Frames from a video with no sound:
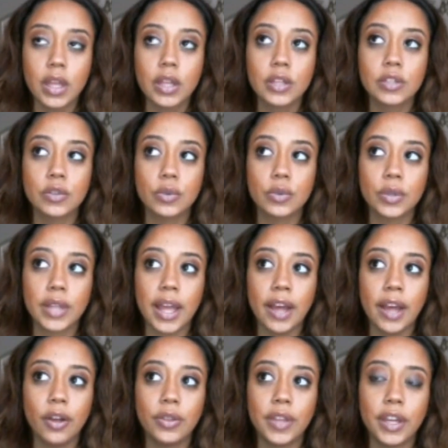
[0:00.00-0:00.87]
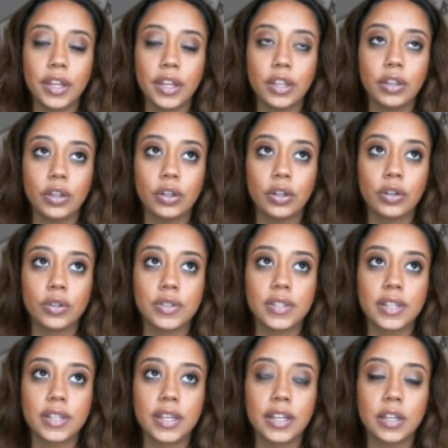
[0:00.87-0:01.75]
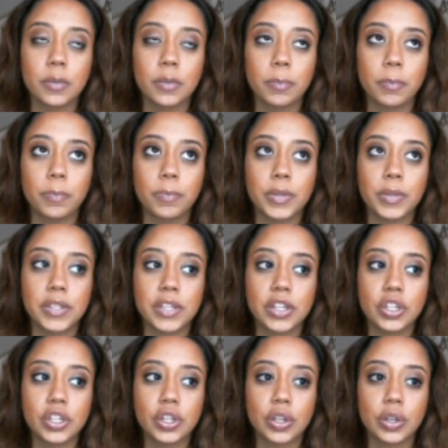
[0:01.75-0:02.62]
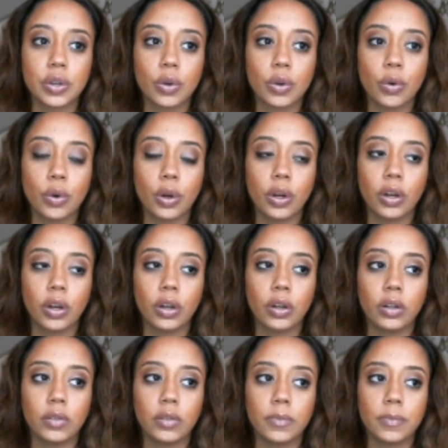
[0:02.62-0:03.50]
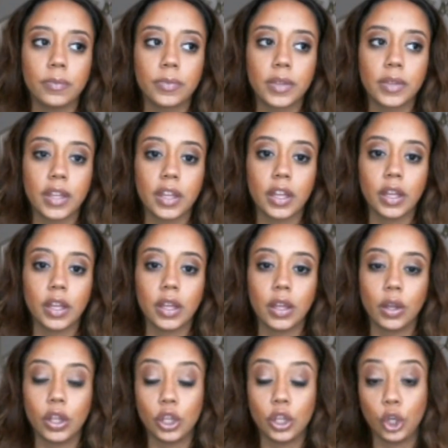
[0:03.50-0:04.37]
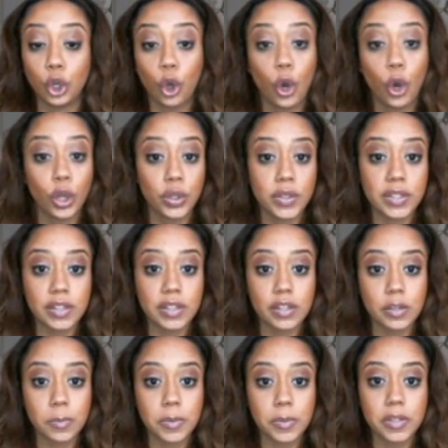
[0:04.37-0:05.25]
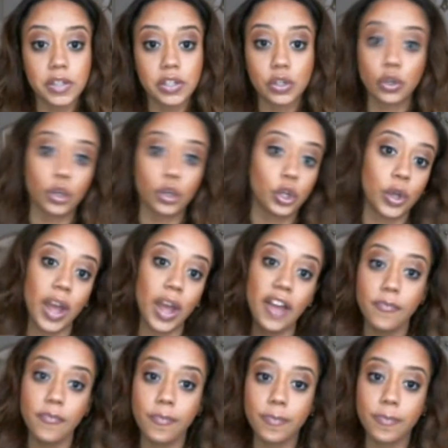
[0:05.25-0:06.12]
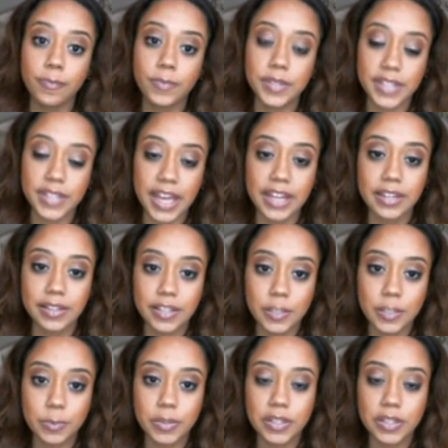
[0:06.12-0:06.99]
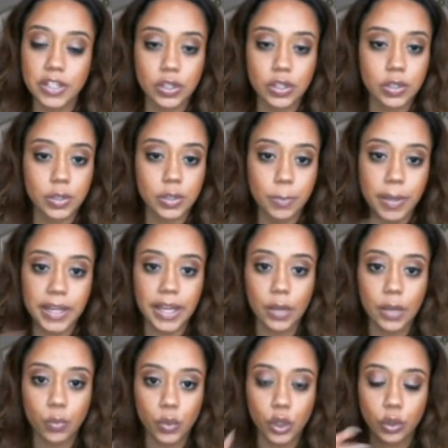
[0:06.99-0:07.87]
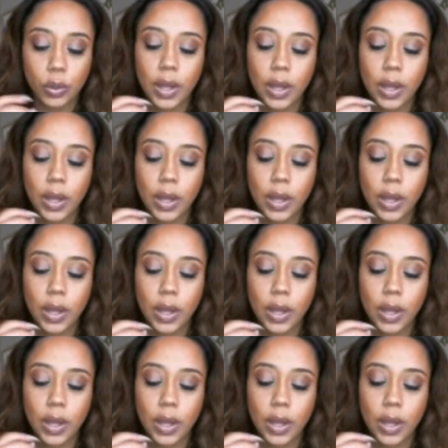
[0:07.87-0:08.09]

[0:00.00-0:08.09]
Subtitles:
So now that you're sitting in a position, or you're going to sit in the position, or you have sat in this position, depending on when you